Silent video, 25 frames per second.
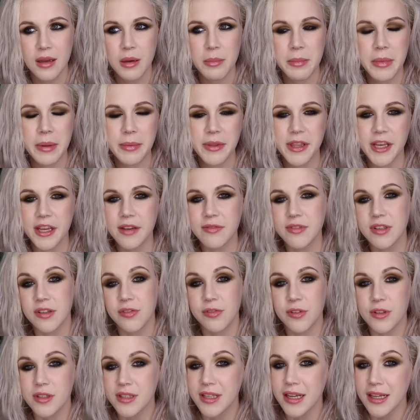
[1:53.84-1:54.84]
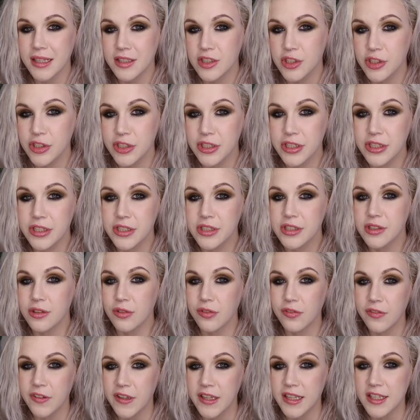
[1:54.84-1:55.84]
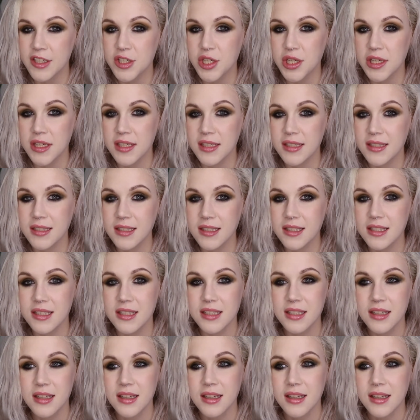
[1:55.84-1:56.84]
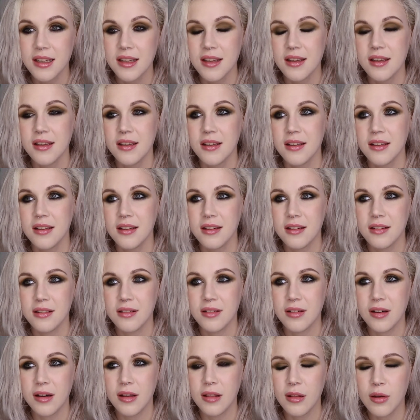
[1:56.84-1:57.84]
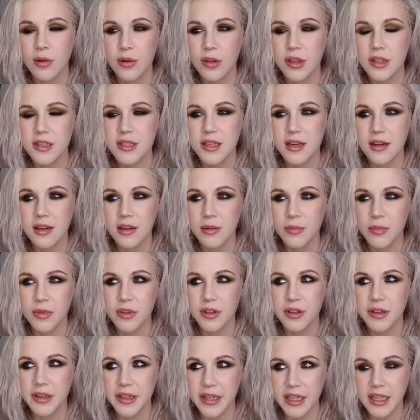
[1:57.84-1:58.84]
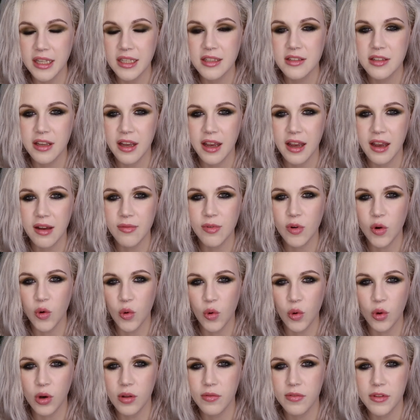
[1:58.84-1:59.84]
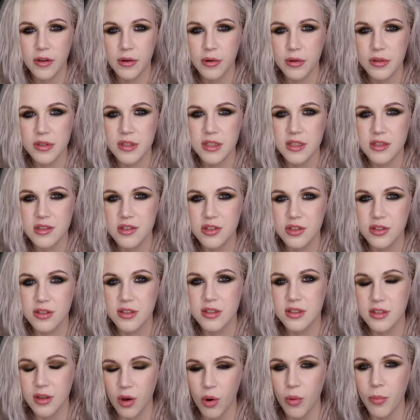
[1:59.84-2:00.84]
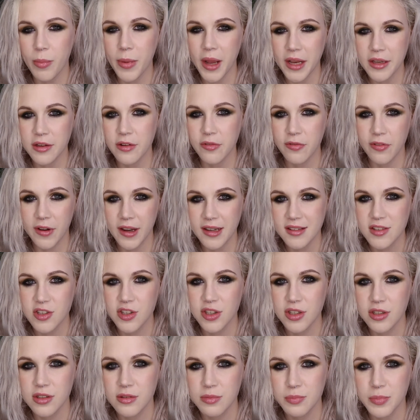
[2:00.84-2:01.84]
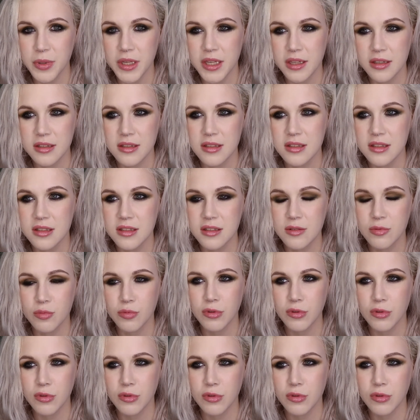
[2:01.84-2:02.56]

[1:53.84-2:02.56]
maybe they have different textures or finishes. A lot of the time the need to have all of those is just so manufactured because